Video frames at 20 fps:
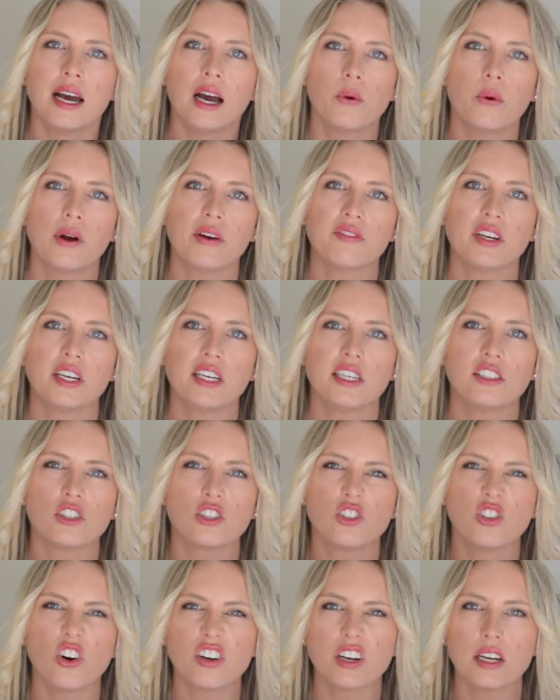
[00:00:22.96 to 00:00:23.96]
However,
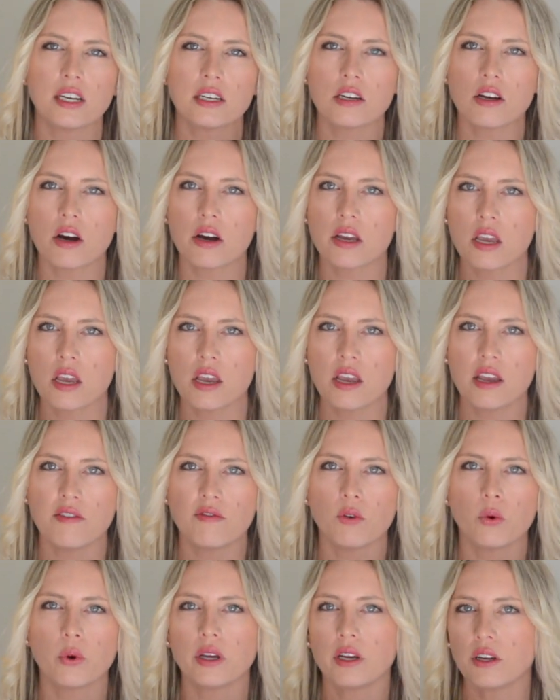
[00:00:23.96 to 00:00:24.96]
it's not a
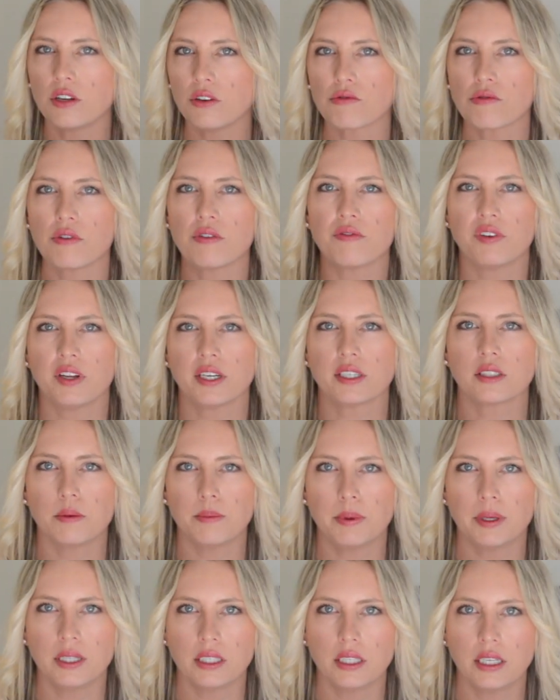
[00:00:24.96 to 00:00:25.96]
naive or ignorant
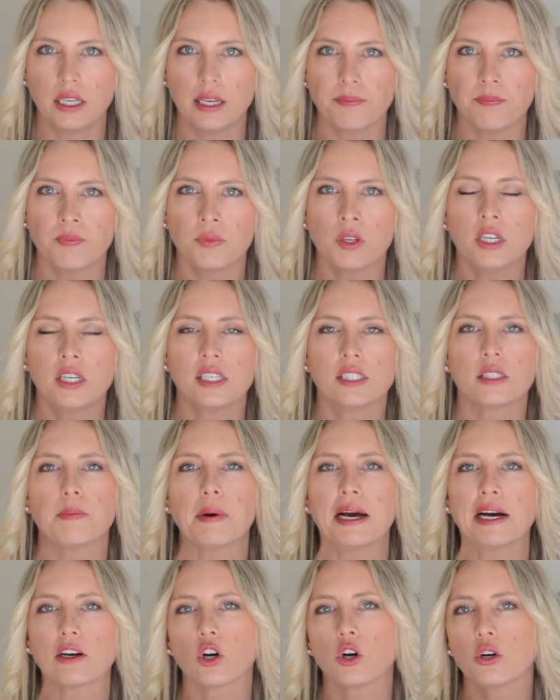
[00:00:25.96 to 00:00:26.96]
flexibility. It's
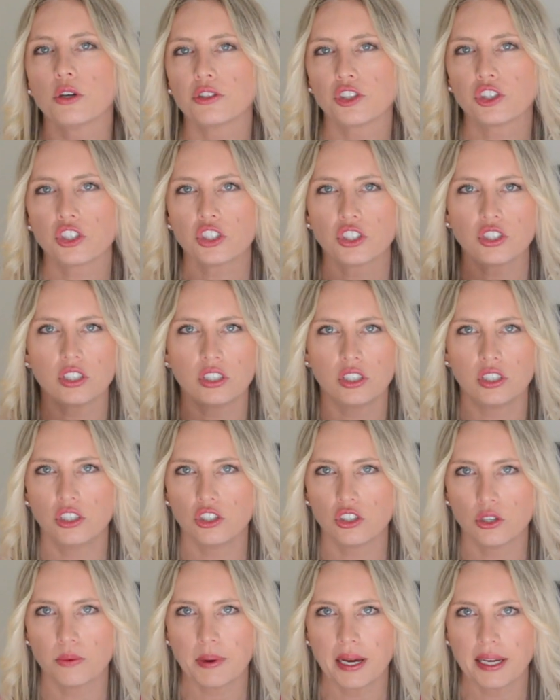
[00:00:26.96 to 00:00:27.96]
about conscious
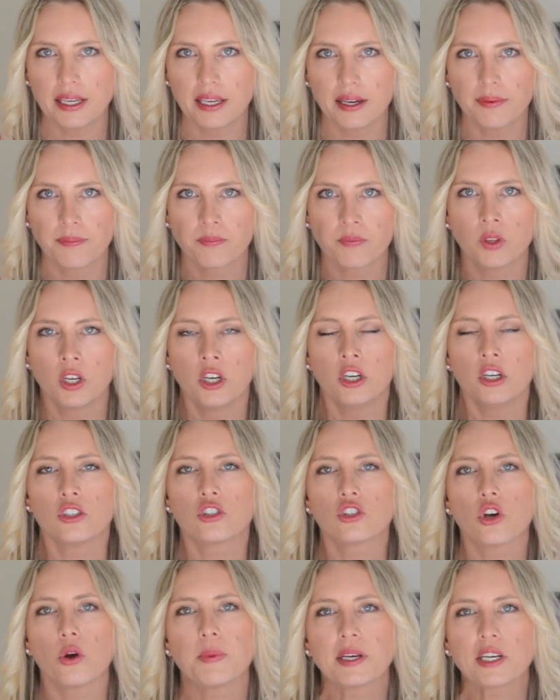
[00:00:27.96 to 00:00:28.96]
decision making.
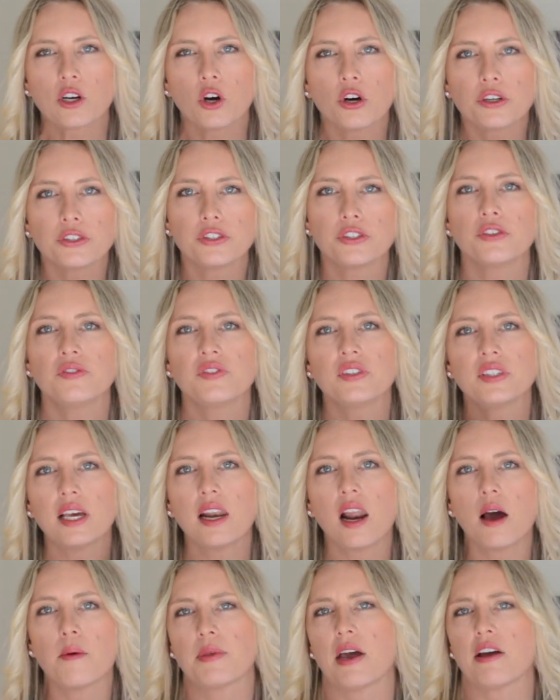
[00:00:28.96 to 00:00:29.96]
So because you've
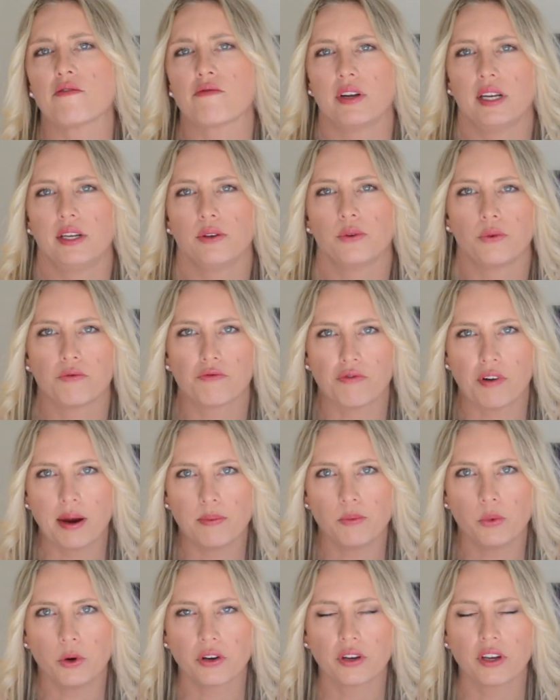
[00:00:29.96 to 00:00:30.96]
set up that really good
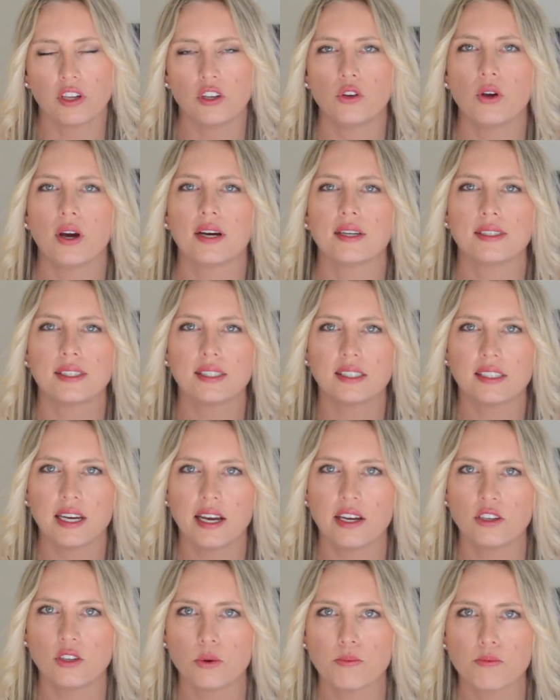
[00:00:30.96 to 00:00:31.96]
framework and you
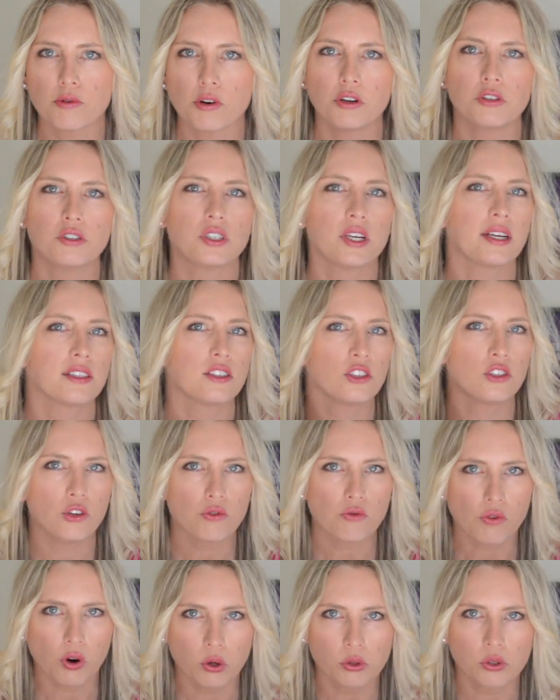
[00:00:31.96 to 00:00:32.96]
understand your project and
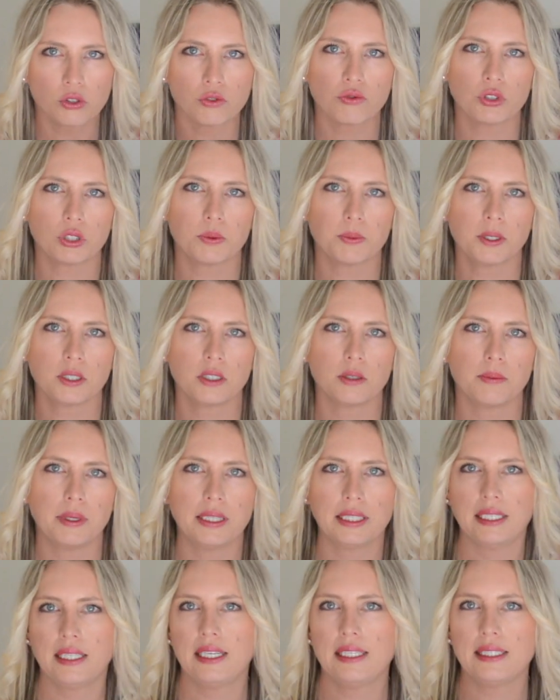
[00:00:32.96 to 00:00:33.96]
your roles and
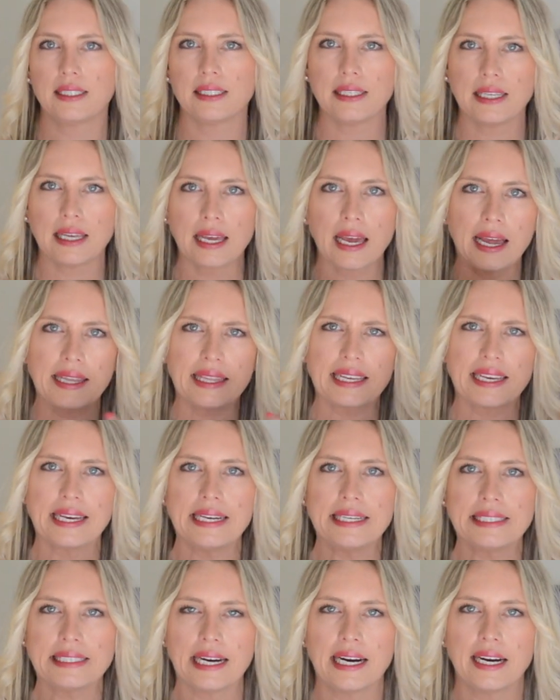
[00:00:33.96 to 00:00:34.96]
responsibilities and the
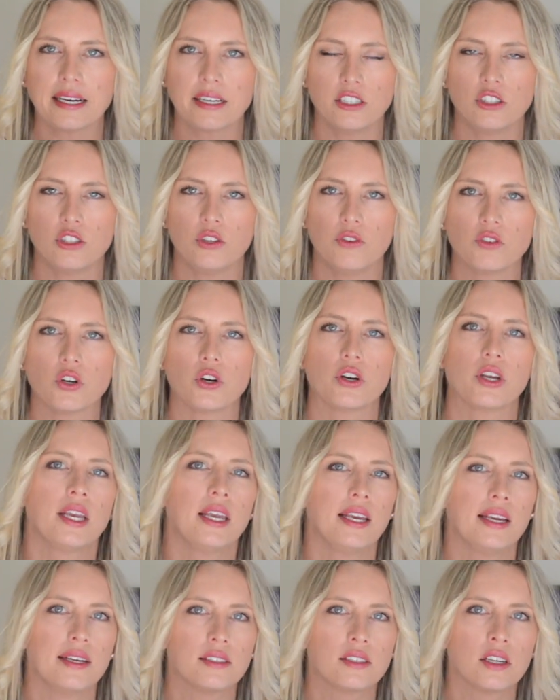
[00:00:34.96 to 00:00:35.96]
key targets you've got to
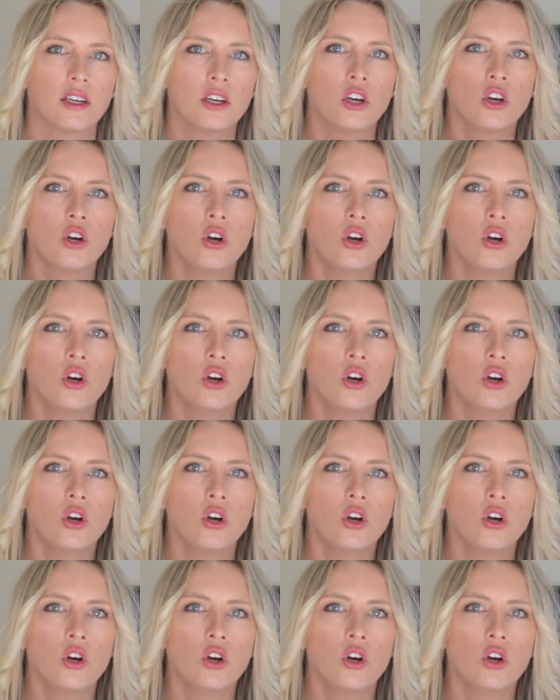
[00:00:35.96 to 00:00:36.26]
hit,